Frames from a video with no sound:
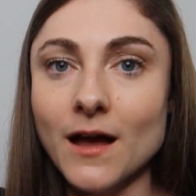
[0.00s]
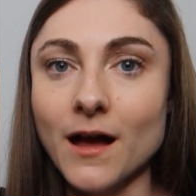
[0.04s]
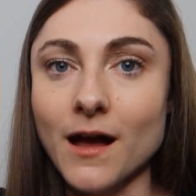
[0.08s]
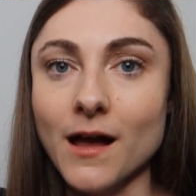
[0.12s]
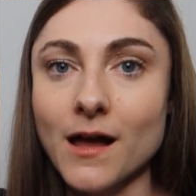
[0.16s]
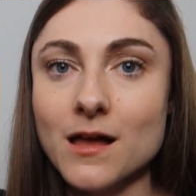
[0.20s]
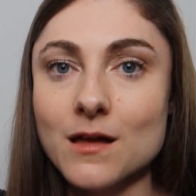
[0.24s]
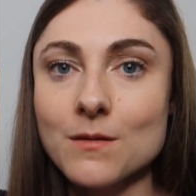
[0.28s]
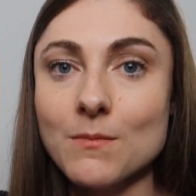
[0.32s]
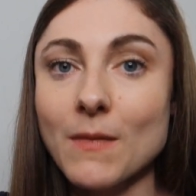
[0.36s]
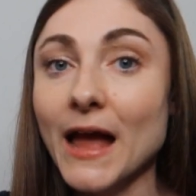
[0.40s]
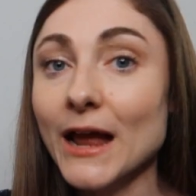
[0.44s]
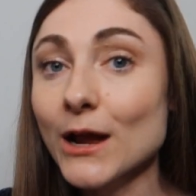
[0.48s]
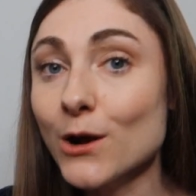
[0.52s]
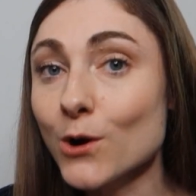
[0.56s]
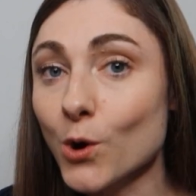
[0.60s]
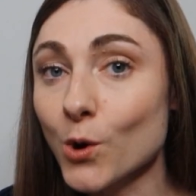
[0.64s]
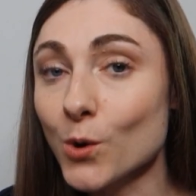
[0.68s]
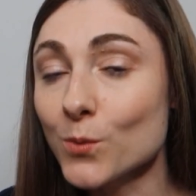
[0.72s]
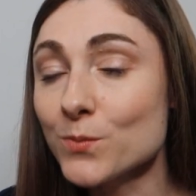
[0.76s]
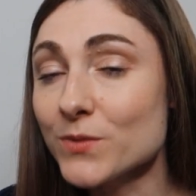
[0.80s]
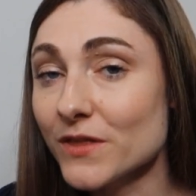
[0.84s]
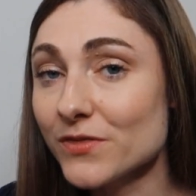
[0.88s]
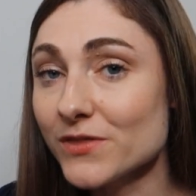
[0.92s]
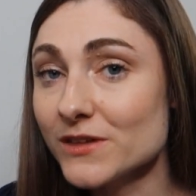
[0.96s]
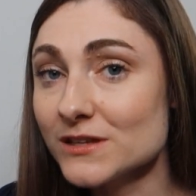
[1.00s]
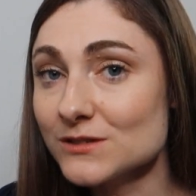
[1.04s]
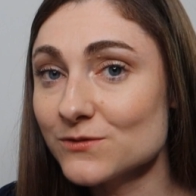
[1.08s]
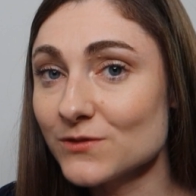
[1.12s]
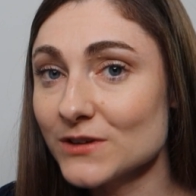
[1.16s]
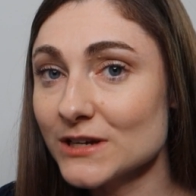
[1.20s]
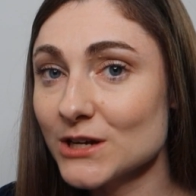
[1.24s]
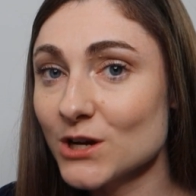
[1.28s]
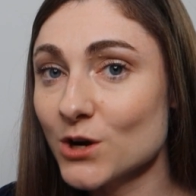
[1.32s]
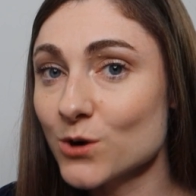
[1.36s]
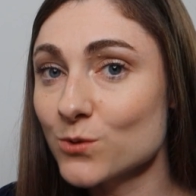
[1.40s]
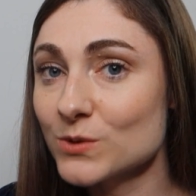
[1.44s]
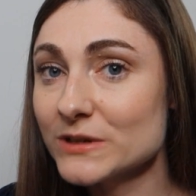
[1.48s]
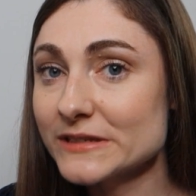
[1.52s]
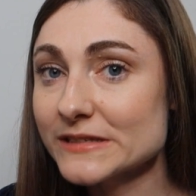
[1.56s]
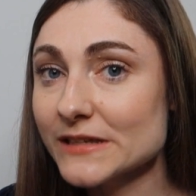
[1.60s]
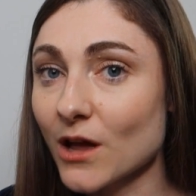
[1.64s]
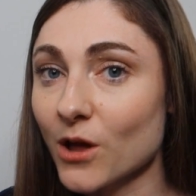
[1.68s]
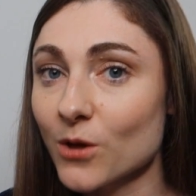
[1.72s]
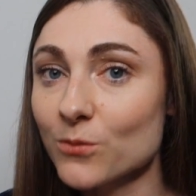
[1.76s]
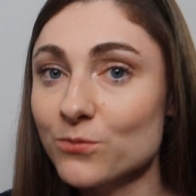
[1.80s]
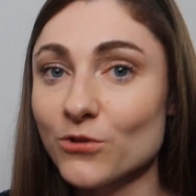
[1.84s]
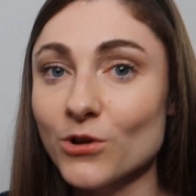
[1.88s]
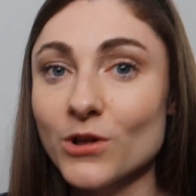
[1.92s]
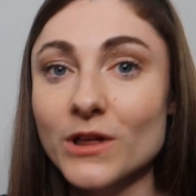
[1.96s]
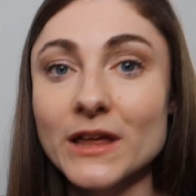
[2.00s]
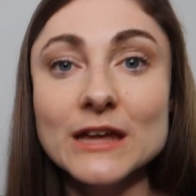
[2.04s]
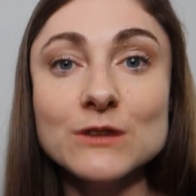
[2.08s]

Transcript: I hope that this video was helpful.